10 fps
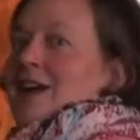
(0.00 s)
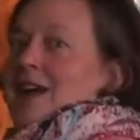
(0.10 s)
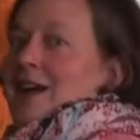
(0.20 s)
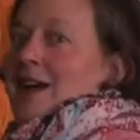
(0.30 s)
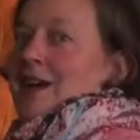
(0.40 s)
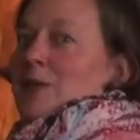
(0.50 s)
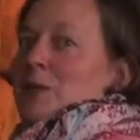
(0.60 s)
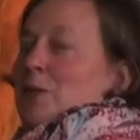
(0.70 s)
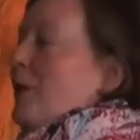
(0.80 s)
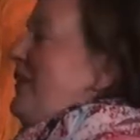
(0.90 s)
Uh,
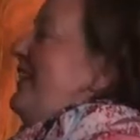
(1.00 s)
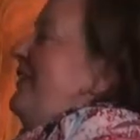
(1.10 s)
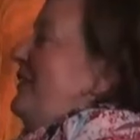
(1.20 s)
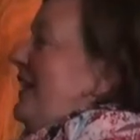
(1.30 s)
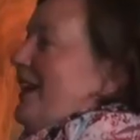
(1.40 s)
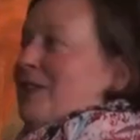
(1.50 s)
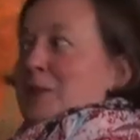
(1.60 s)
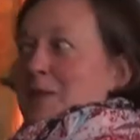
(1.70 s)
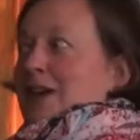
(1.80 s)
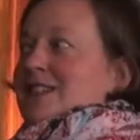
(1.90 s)
with one the other day
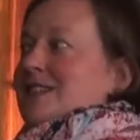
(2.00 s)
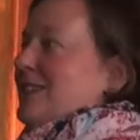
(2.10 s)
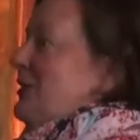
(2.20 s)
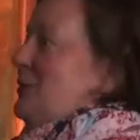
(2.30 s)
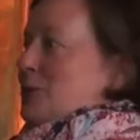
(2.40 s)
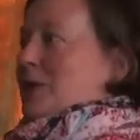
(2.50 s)
from Boston who's